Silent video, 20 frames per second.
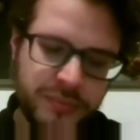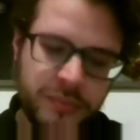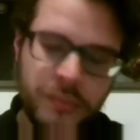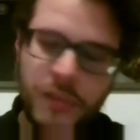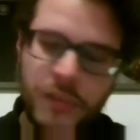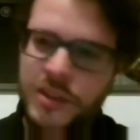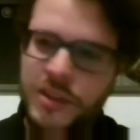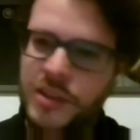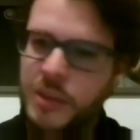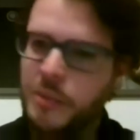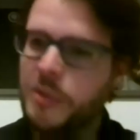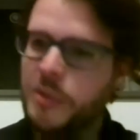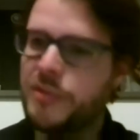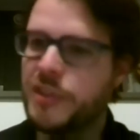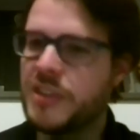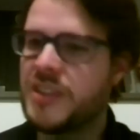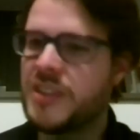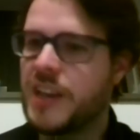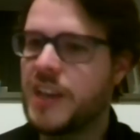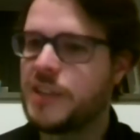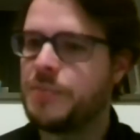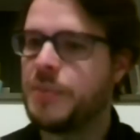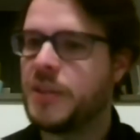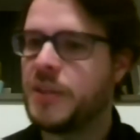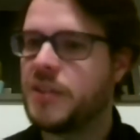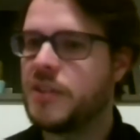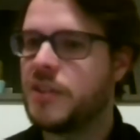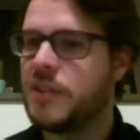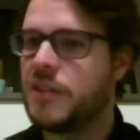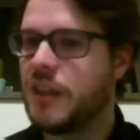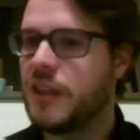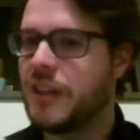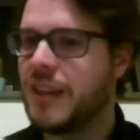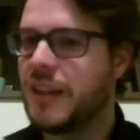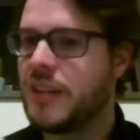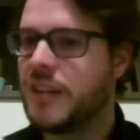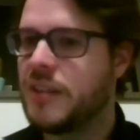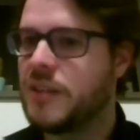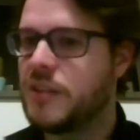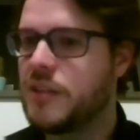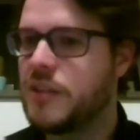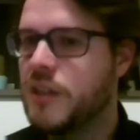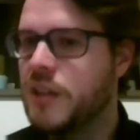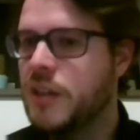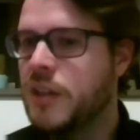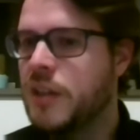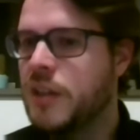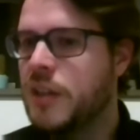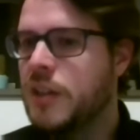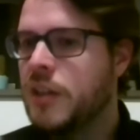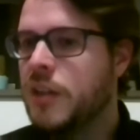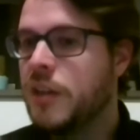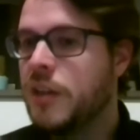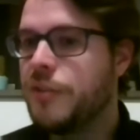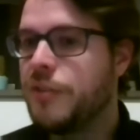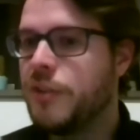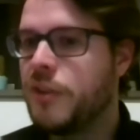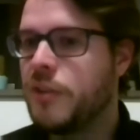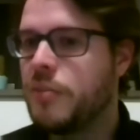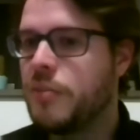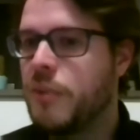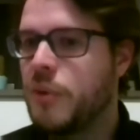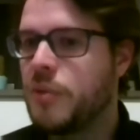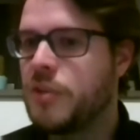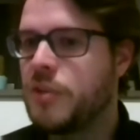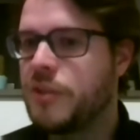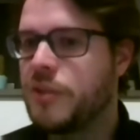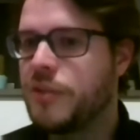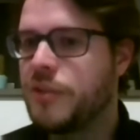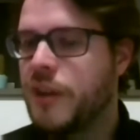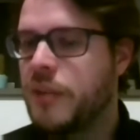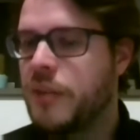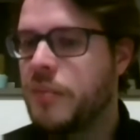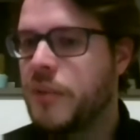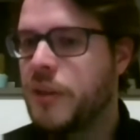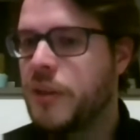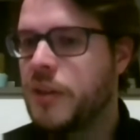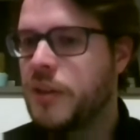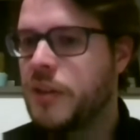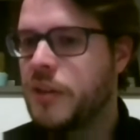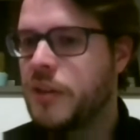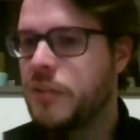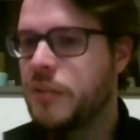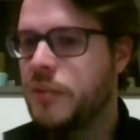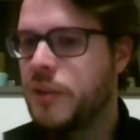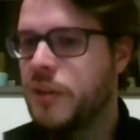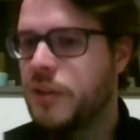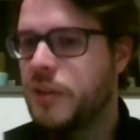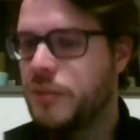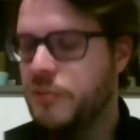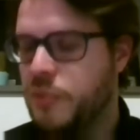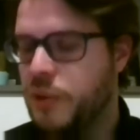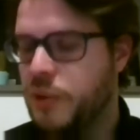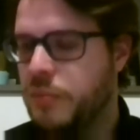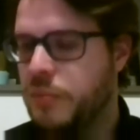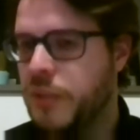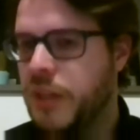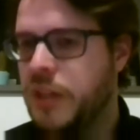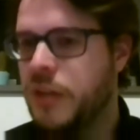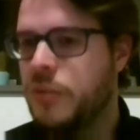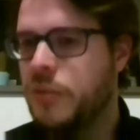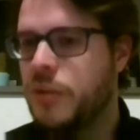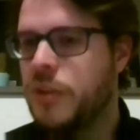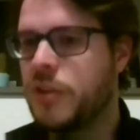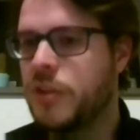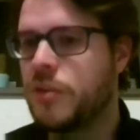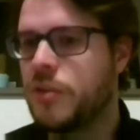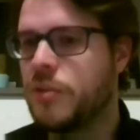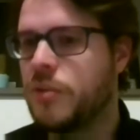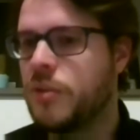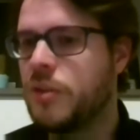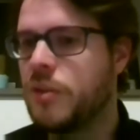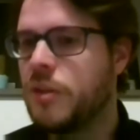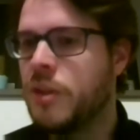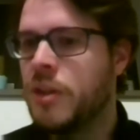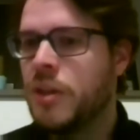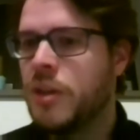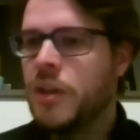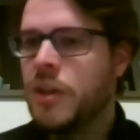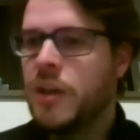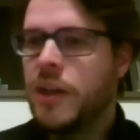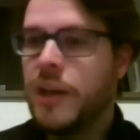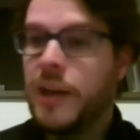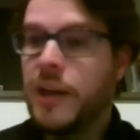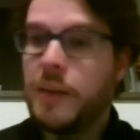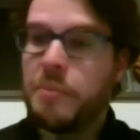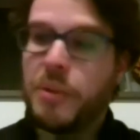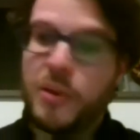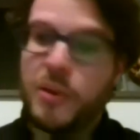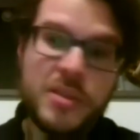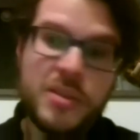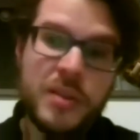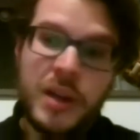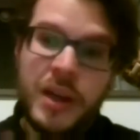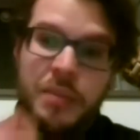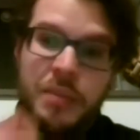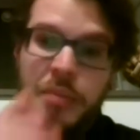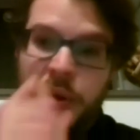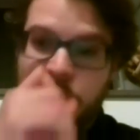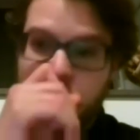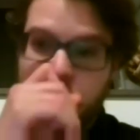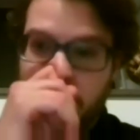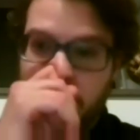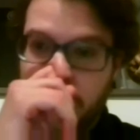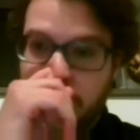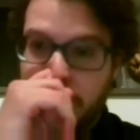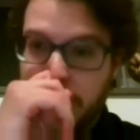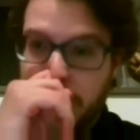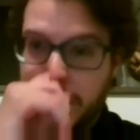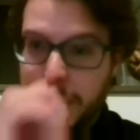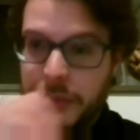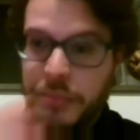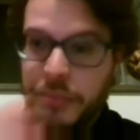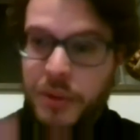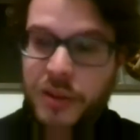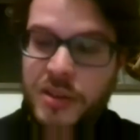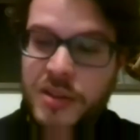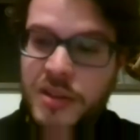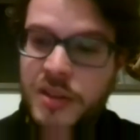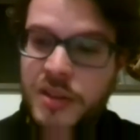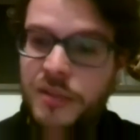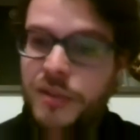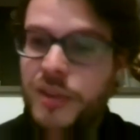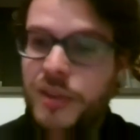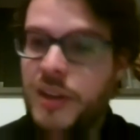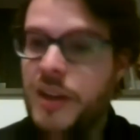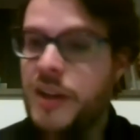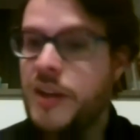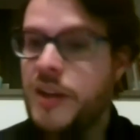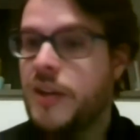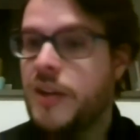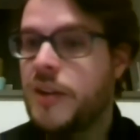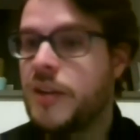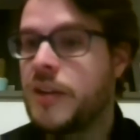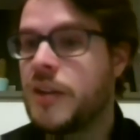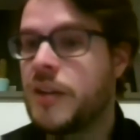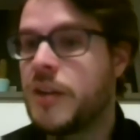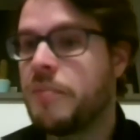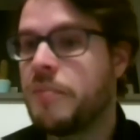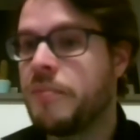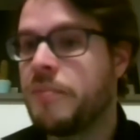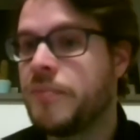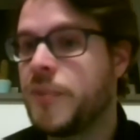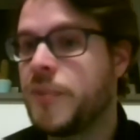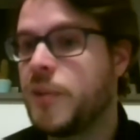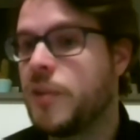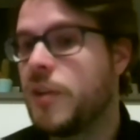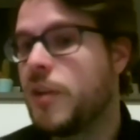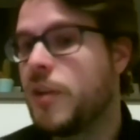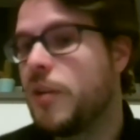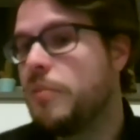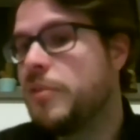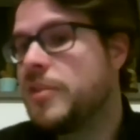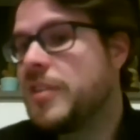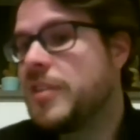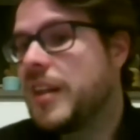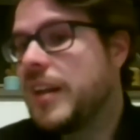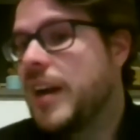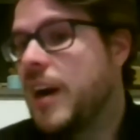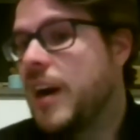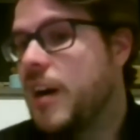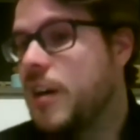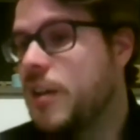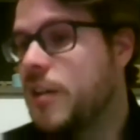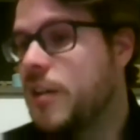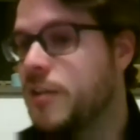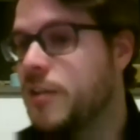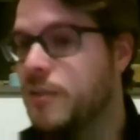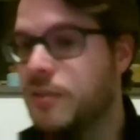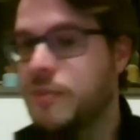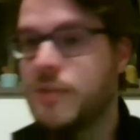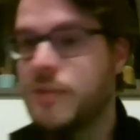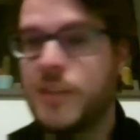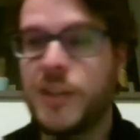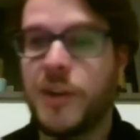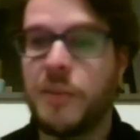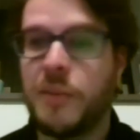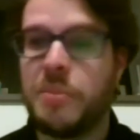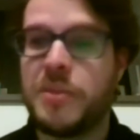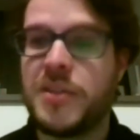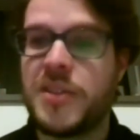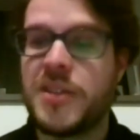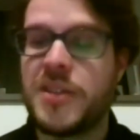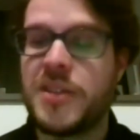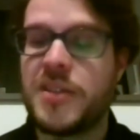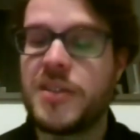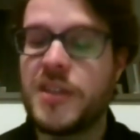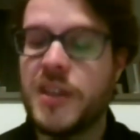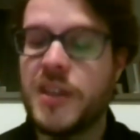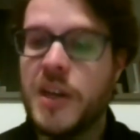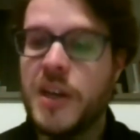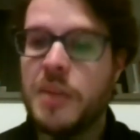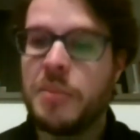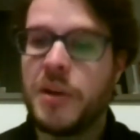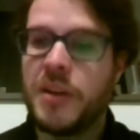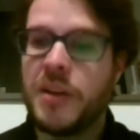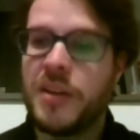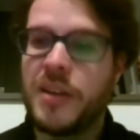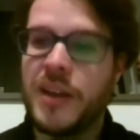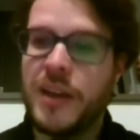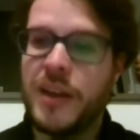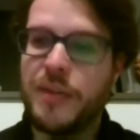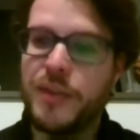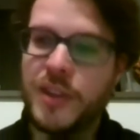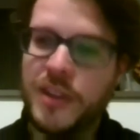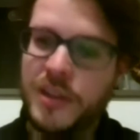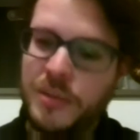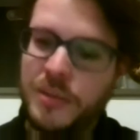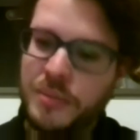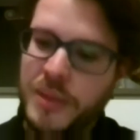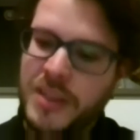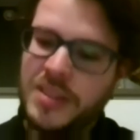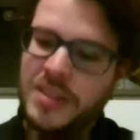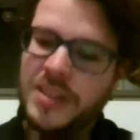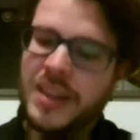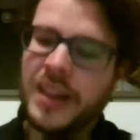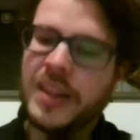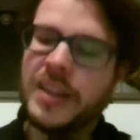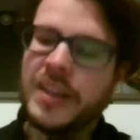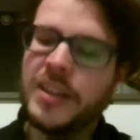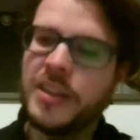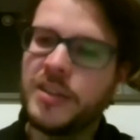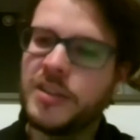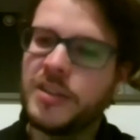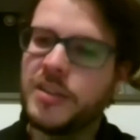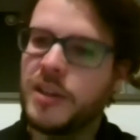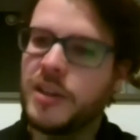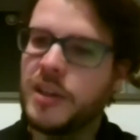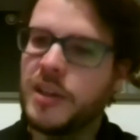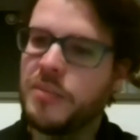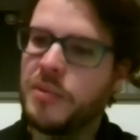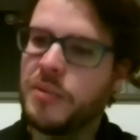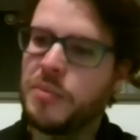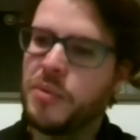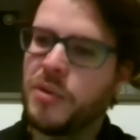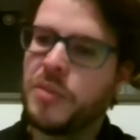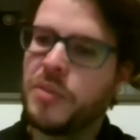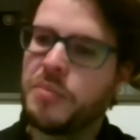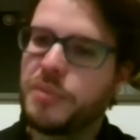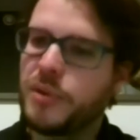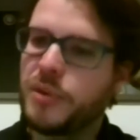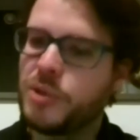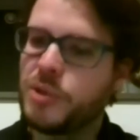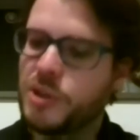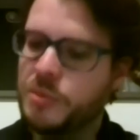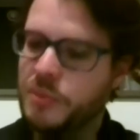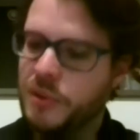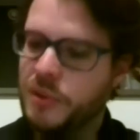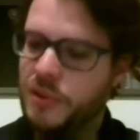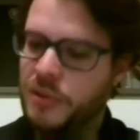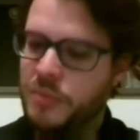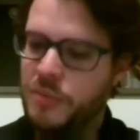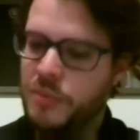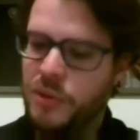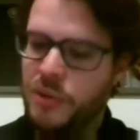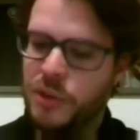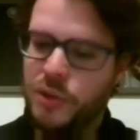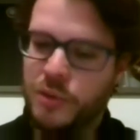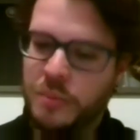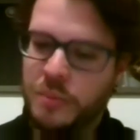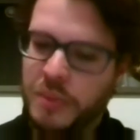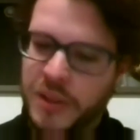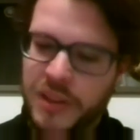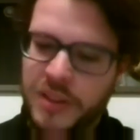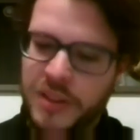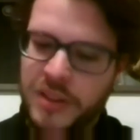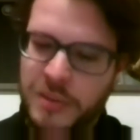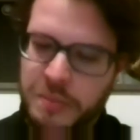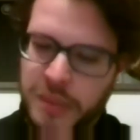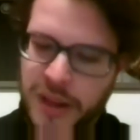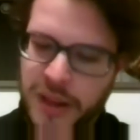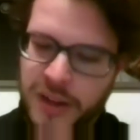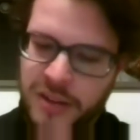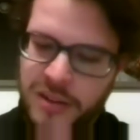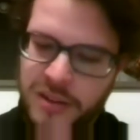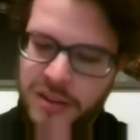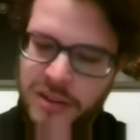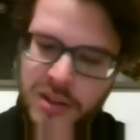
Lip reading: some of these aspects, at least, if not most of them, with what MiCAR will do. And I personally think it's a positive thing. You can obviously argue the opposite, but I think everything that makes it linear and more approachable and more European is better.